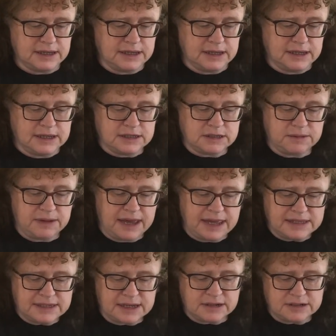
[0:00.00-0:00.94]
So he
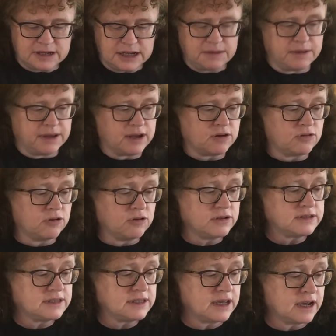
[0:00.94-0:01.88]
heads out anyway across
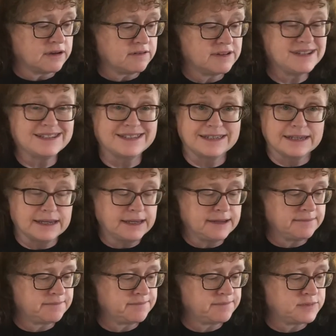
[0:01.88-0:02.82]
the Irish Sea
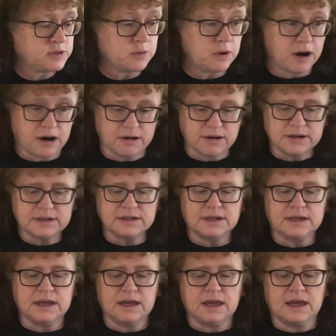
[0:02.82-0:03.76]
to Ireland
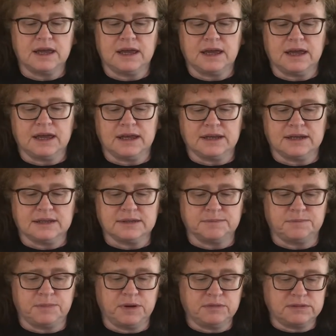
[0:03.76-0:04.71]
in his
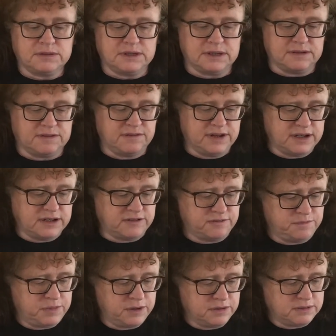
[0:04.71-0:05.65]
boats, his fleet of
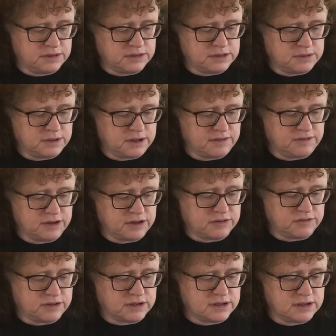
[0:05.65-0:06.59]
boats,
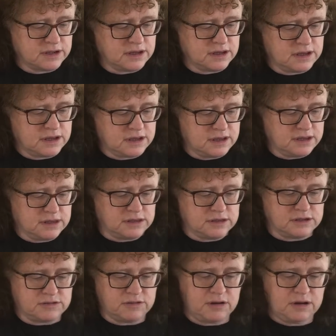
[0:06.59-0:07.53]
1,200
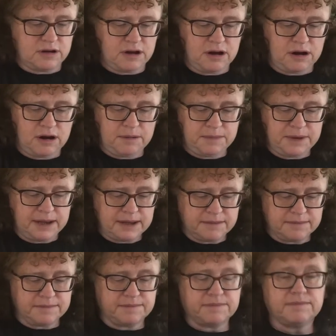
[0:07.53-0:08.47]
strong army.
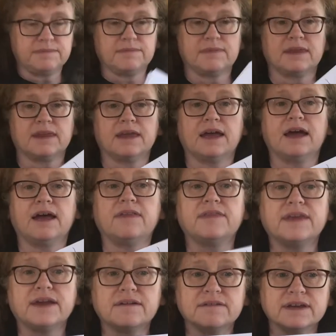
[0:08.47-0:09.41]
and
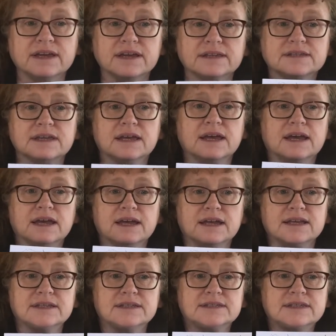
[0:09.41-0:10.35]
there he is.
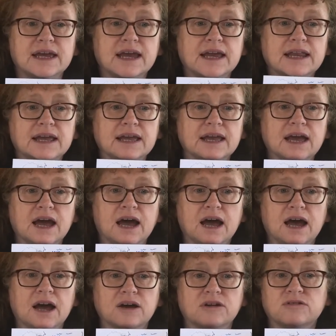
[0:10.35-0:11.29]
He's sailing
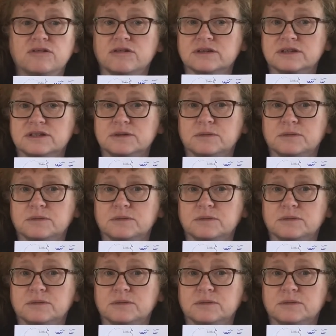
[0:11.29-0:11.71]
across to